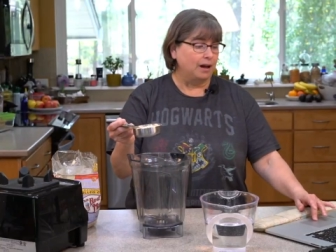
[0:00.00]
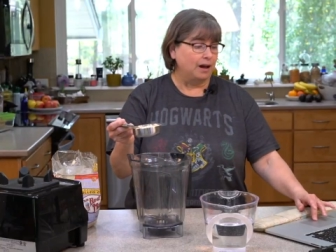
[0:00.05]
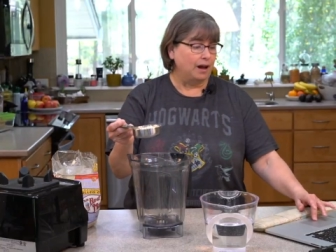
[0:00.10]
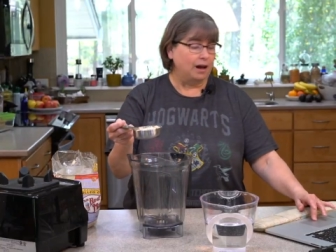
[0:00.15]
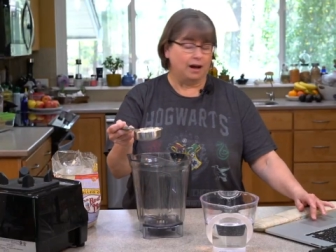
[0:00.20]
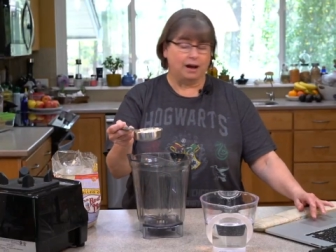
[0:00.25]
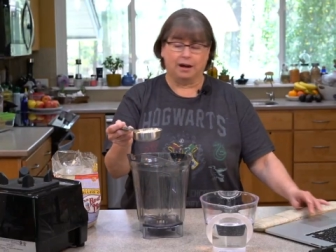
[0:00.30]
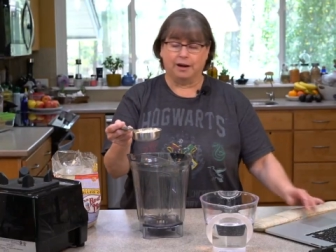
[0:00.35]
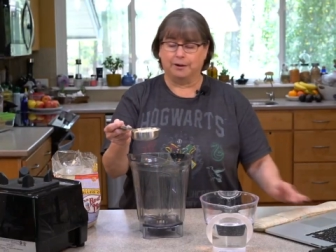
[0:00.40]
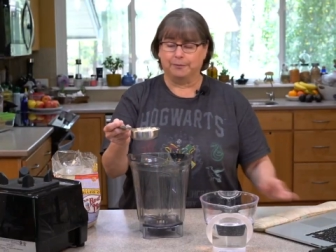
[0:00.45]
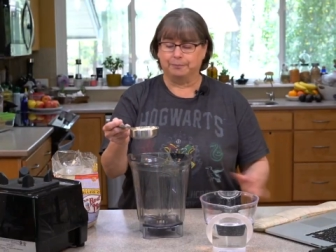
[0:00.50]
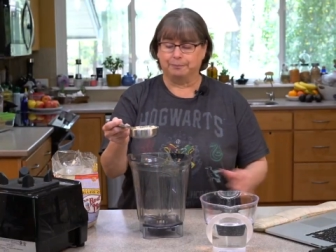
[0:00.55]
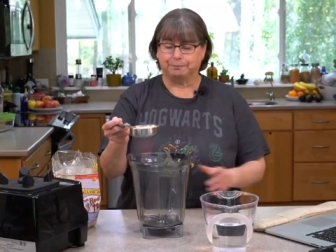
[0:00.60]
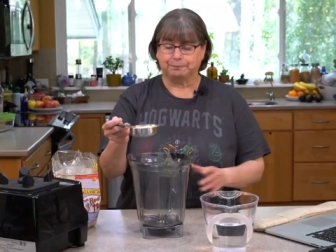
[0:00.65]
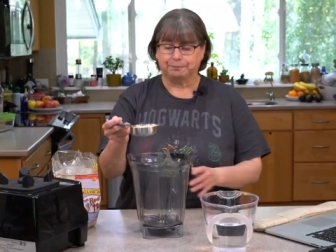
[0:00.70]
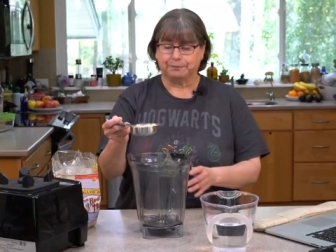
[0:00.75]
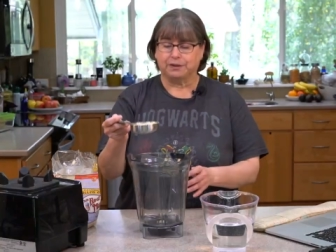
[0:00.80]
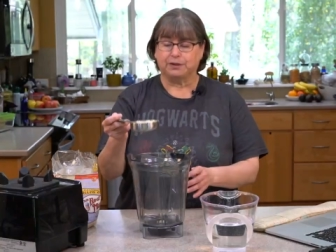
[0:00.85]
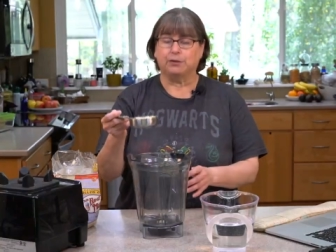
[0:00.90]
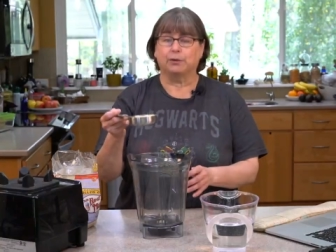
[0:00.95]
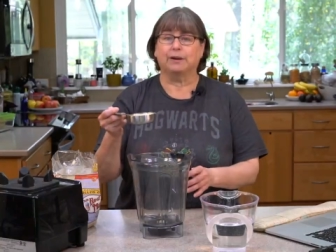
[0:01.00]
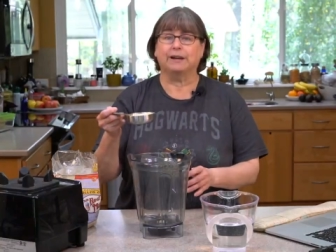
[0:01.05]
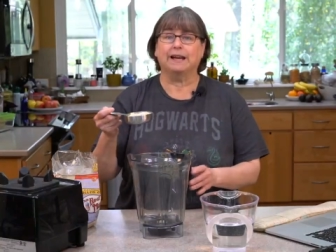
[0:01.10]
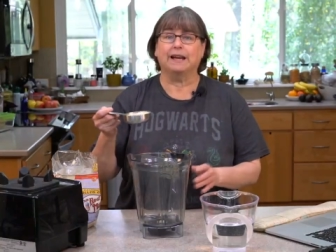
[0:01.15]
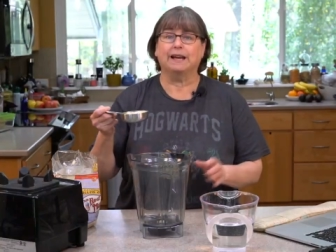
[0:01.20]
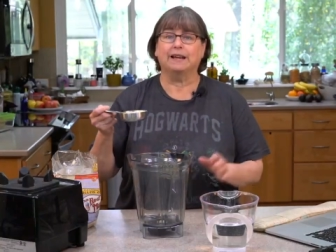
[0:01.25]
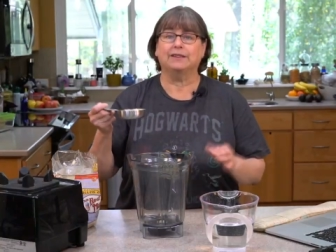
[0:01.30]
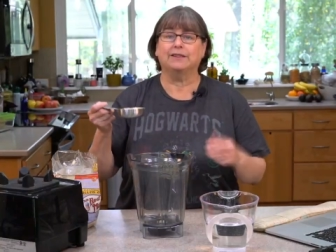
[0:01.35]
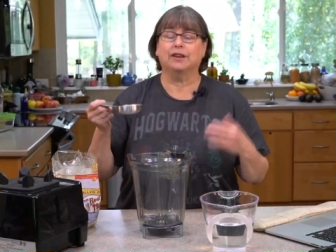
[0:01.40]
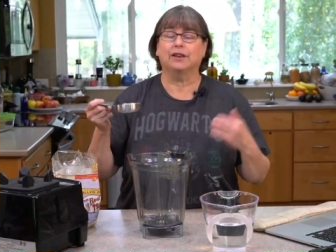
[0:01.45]
Um, so
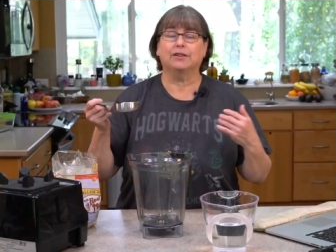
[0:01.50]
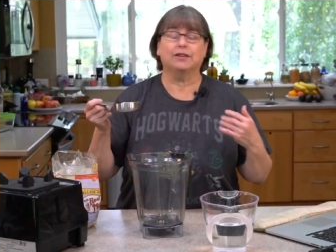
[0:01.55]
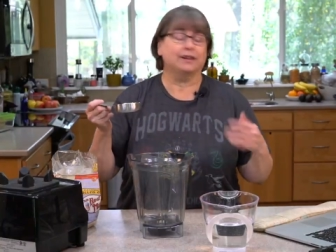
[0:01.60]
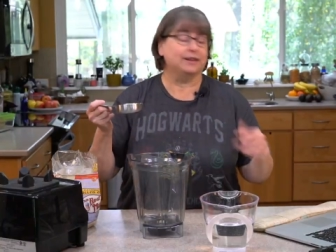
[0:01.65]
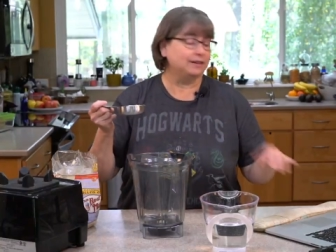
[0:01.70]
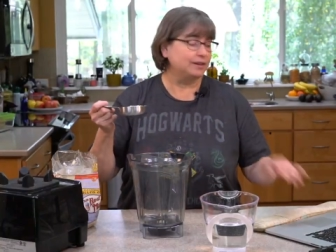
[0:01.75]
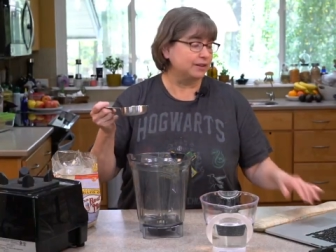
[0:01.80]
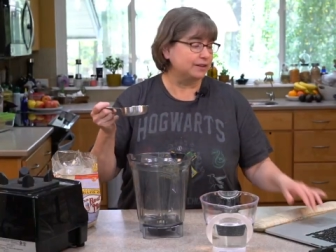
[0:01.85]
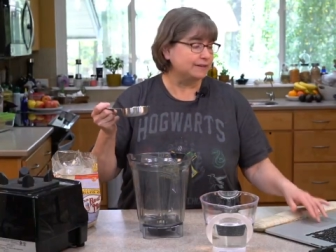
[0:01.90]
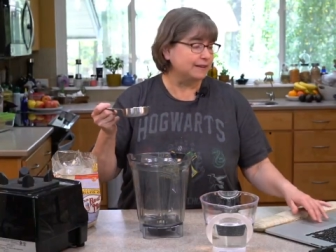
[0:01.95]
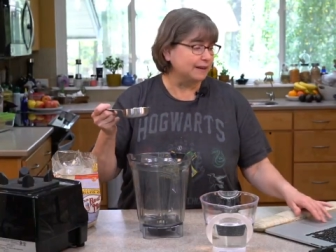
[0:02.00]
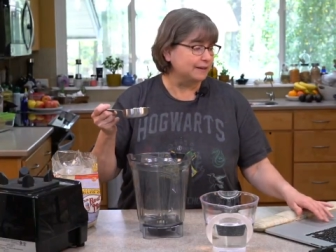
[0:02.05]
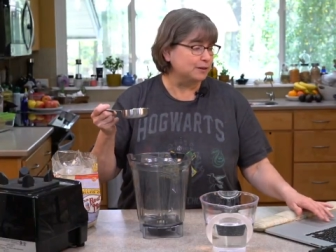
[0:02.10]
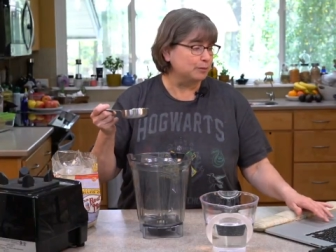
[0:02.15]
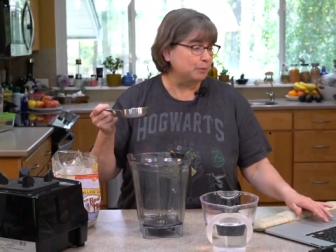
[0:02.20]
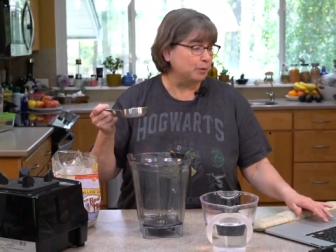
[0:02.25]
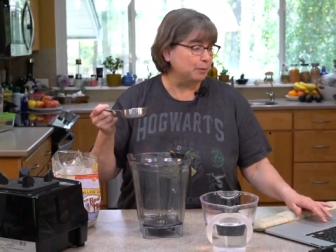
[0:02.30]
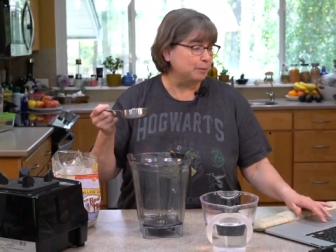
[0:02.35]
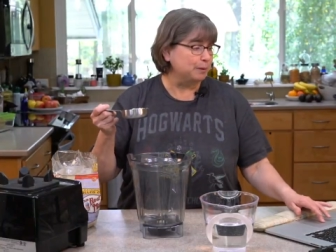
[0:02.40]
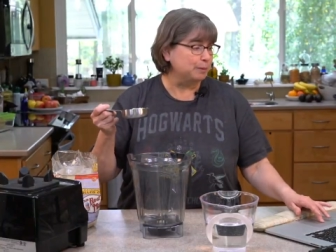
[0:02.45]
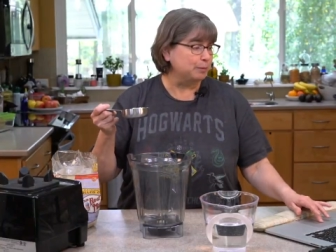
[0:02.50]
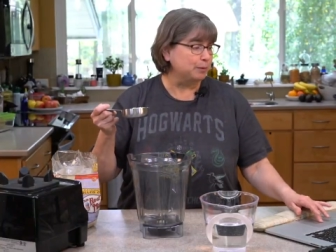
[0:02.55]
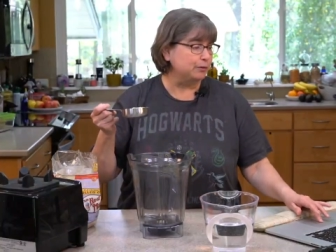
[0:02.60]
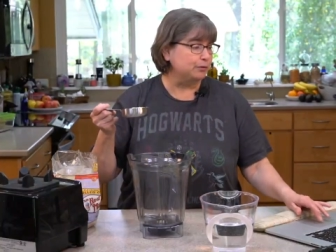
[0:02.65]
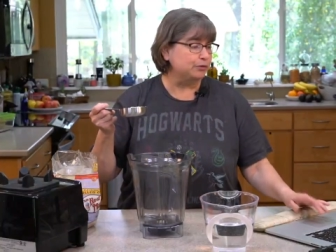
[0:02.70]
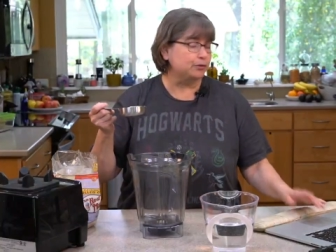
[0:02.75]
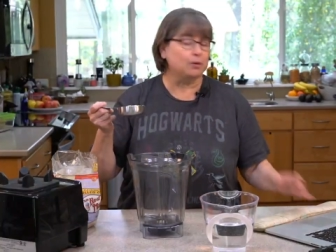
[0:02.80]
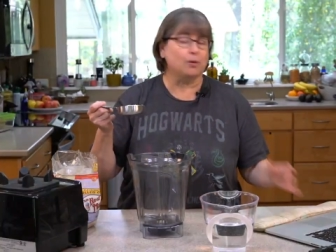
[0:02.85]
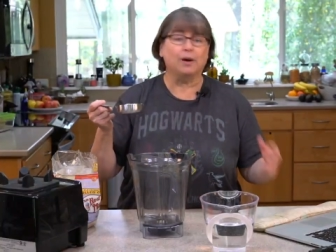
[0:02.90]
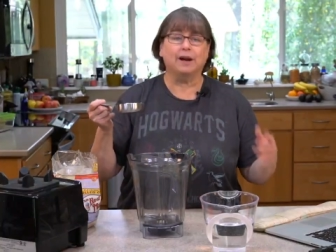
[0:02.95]
again, it looks like some more people have
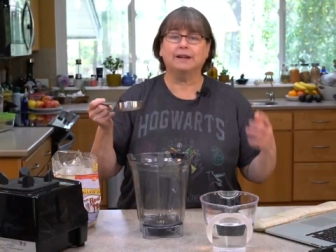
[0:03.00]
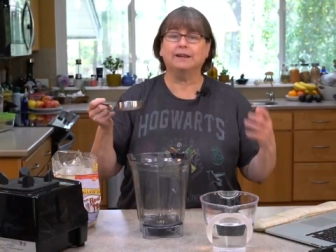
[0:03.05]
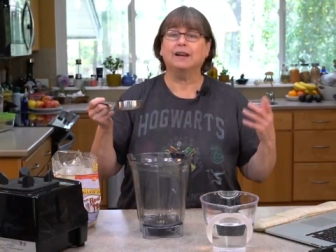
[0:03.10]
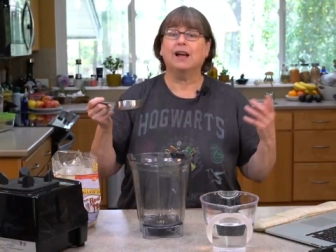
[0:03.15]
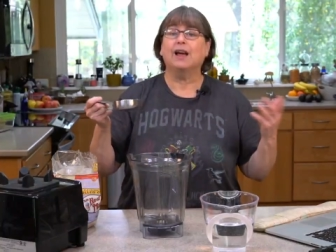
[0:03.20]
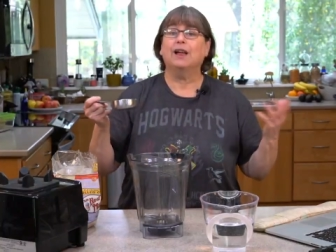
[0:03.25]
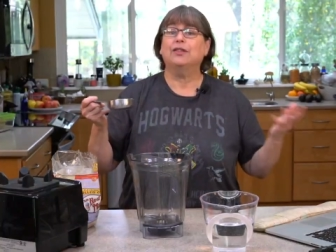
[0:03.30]
joined.